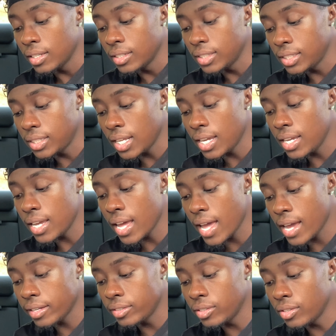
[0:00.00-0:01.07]
Stay
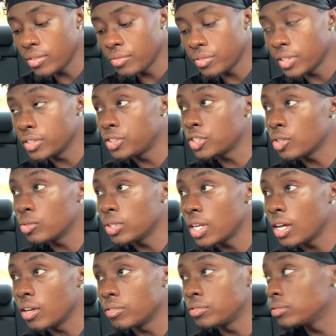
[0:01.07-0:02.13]
active and show
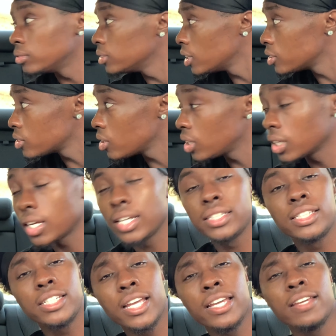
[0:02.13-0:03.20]
love. That's all I got to
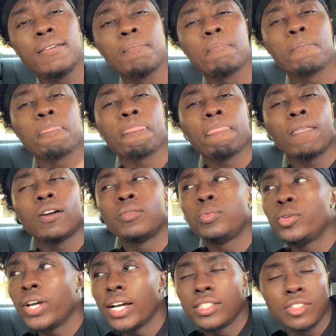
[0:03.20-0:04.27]
say. I hope
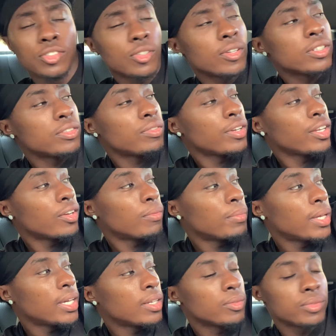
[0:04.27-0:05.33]
you guys enjoyed this video,
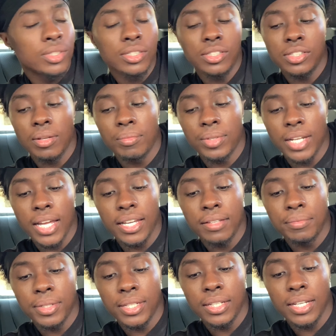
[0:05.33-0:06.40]
man. It was just something
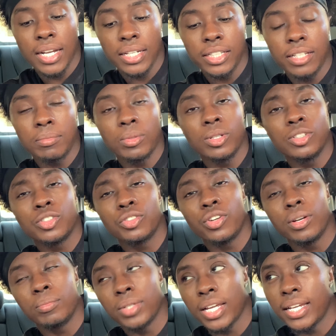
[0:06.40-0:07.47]
light, man. How to get my
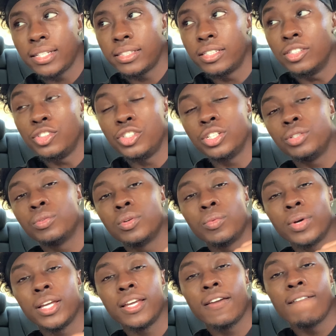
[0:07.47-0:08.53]
Instagram likes the genuine
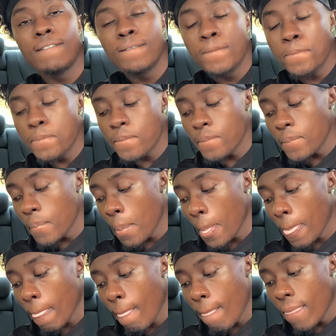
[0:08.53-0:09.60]
way.
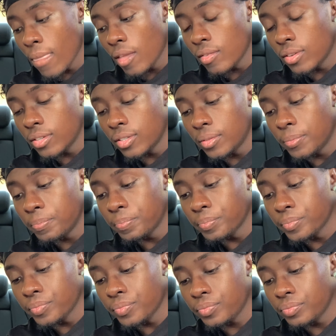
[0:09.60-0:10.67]
Um,
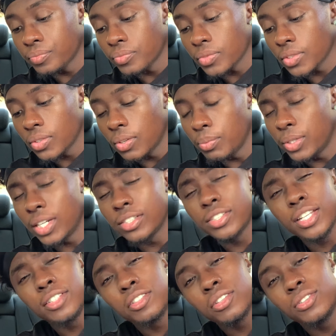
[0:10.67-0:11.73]
hope you guys
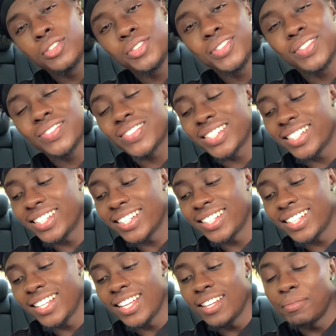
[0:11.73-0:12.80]
stay tuned. You know what I'm
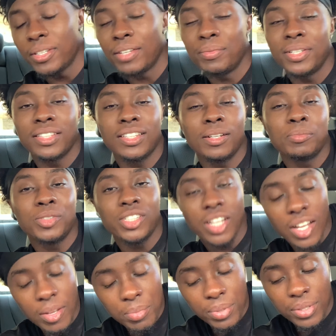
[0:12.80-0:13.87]
saying? Give me a thumbs
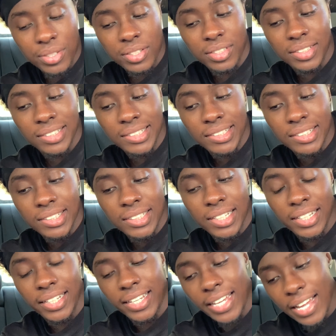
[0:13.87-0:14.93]
up
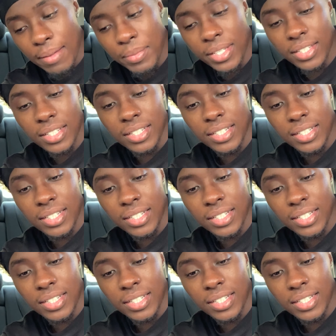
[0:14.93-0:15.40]
and comment.